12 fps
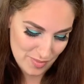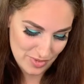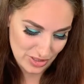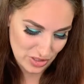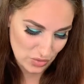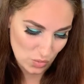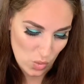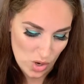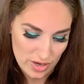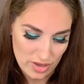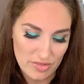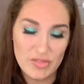This is
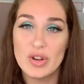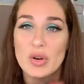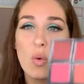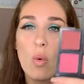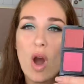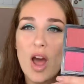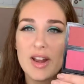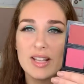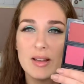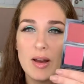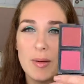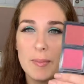one of their quad
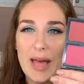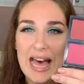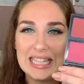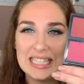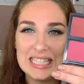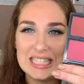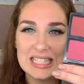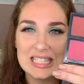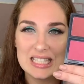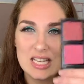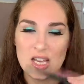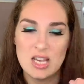palettes.